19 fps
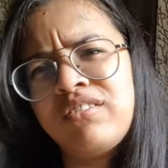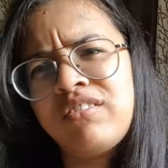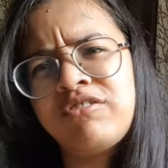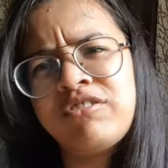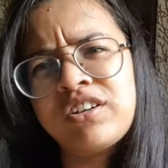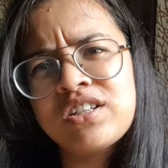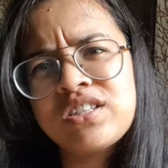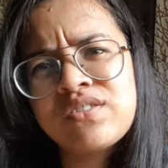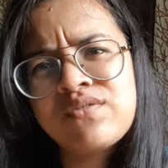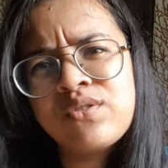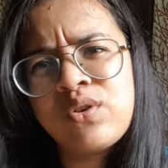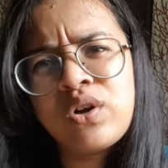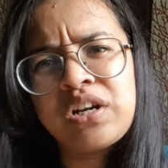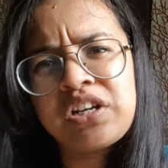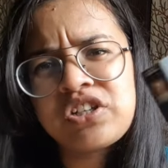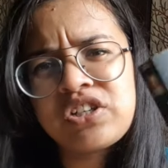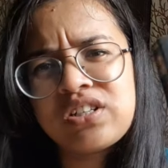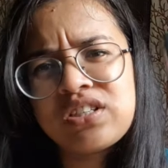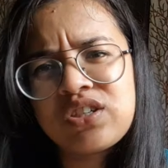first few
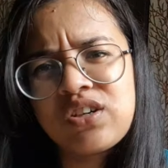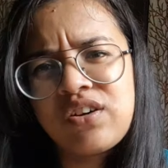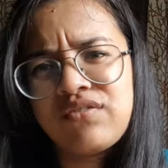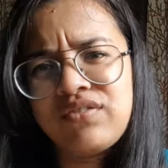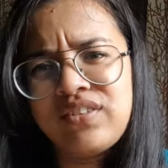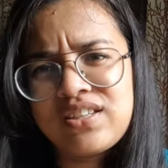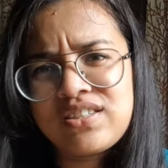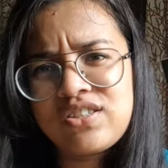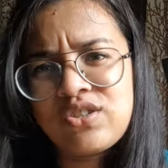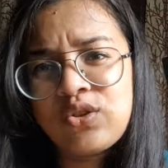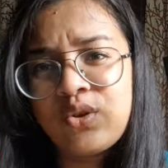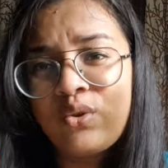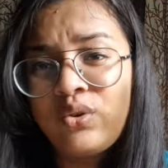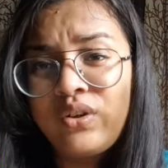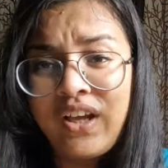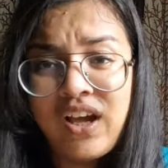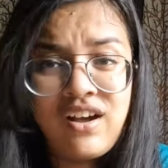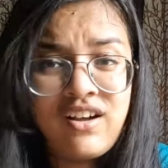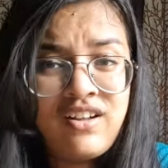editions of this
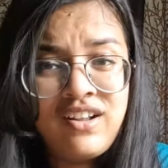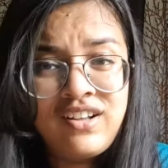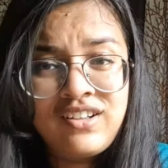so yeah